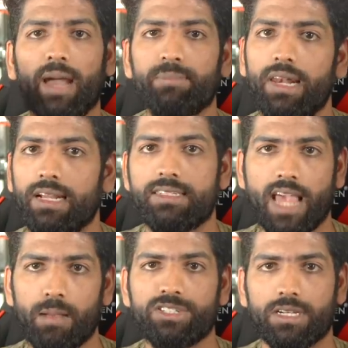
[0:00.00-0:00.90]
Apple and
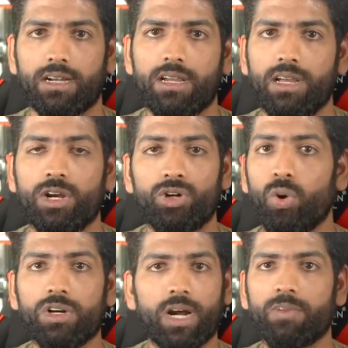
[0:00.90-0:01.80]
Samsung
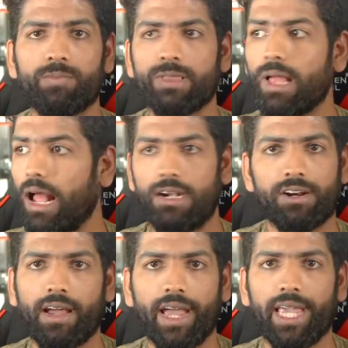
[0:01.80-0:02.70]
don't come up with
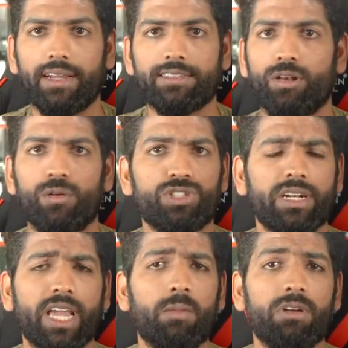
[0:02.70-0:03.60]
ultra high
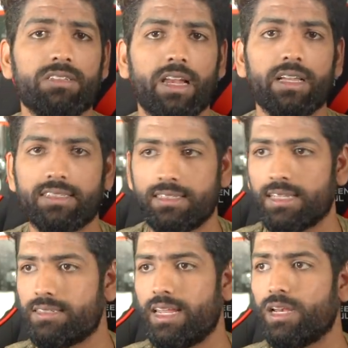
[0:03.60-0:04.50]
resolution cameras like
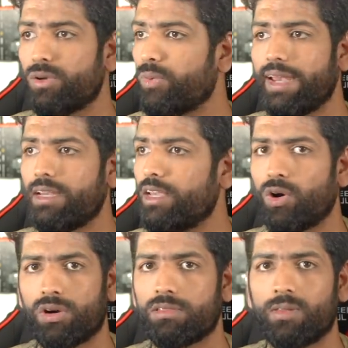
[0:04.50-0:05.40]
sixteen, twenty
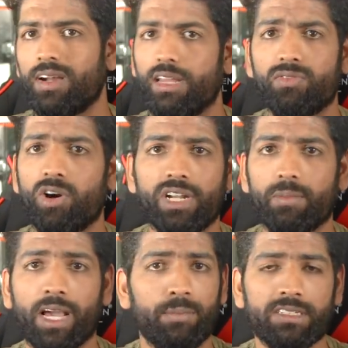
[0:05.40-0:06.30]
or thirty, forty
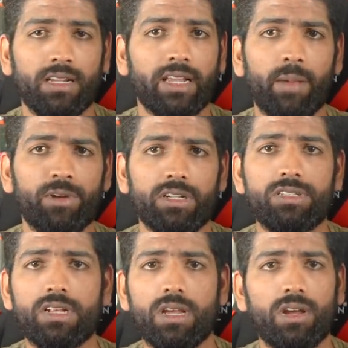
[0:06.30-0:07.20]
megapixel
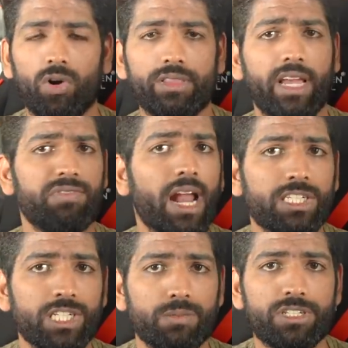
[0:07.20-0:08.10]
cameras on their
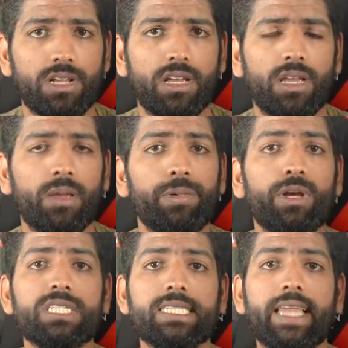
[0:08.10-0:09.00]
flagships,
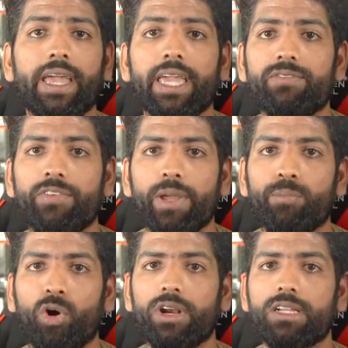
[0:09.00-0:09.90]
because they give
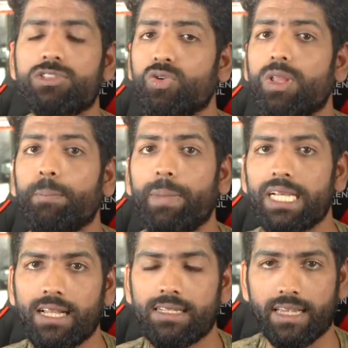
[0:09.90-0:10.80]
importance to the
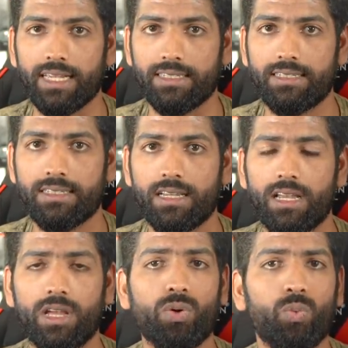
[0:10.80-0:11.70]
pixel size.
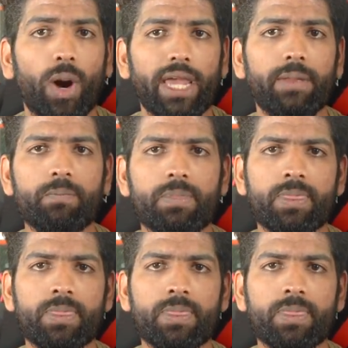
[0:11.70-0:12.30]
Why?